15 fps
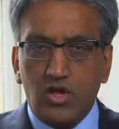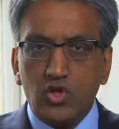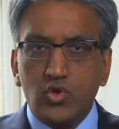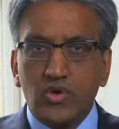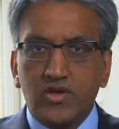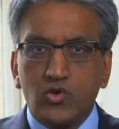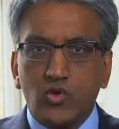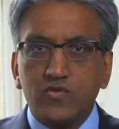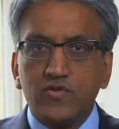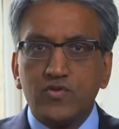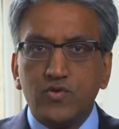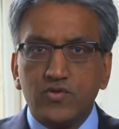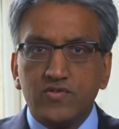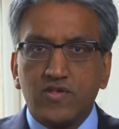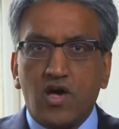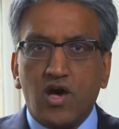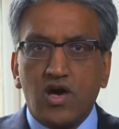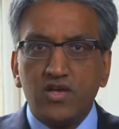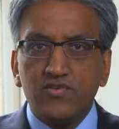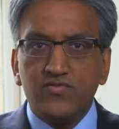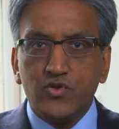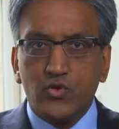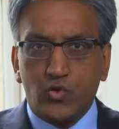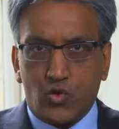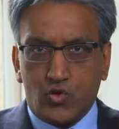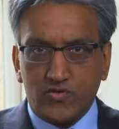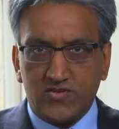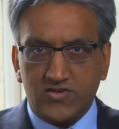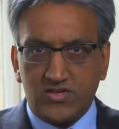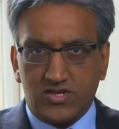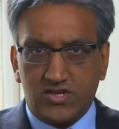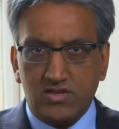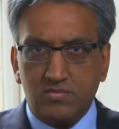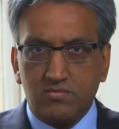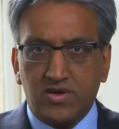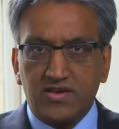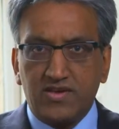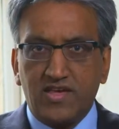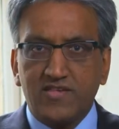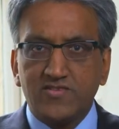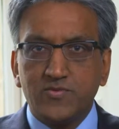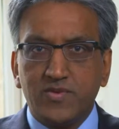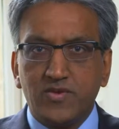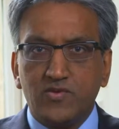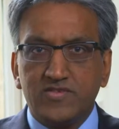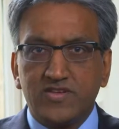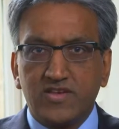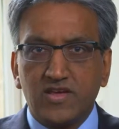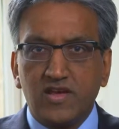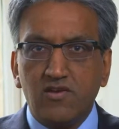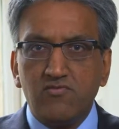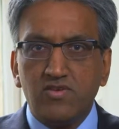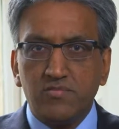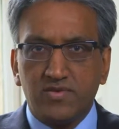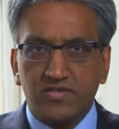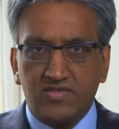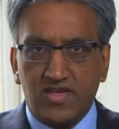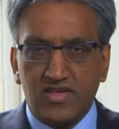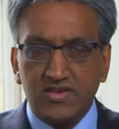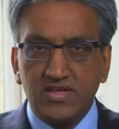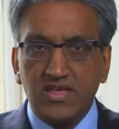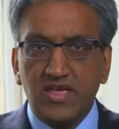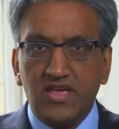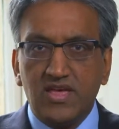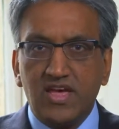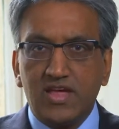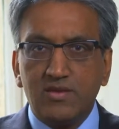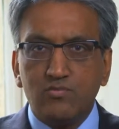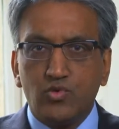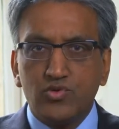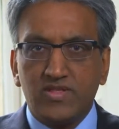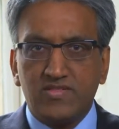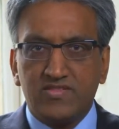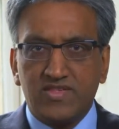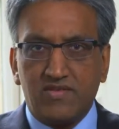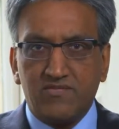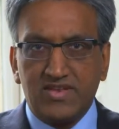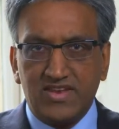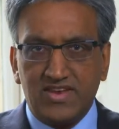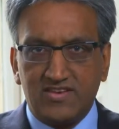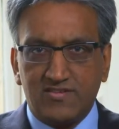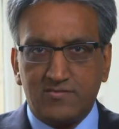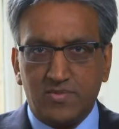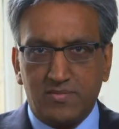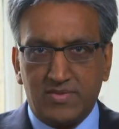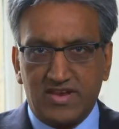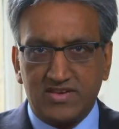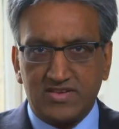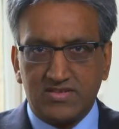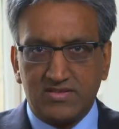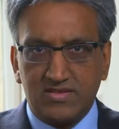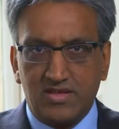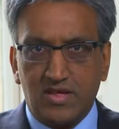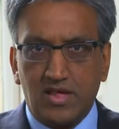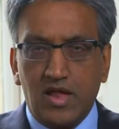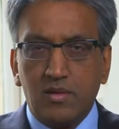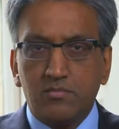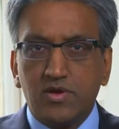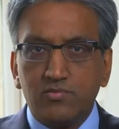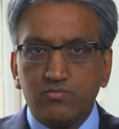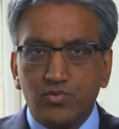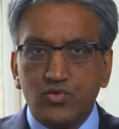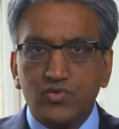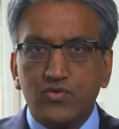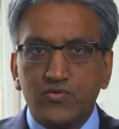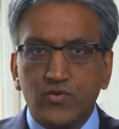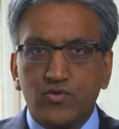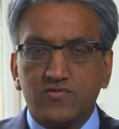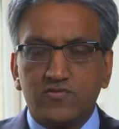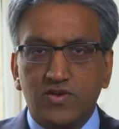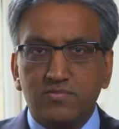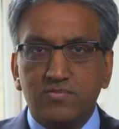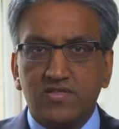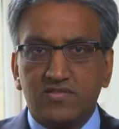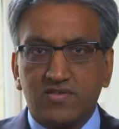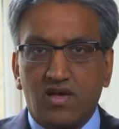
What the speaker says: You can also use high-flow oxygen, but it has to be used at 100% at more than 7 liters per minute. But both of those treatments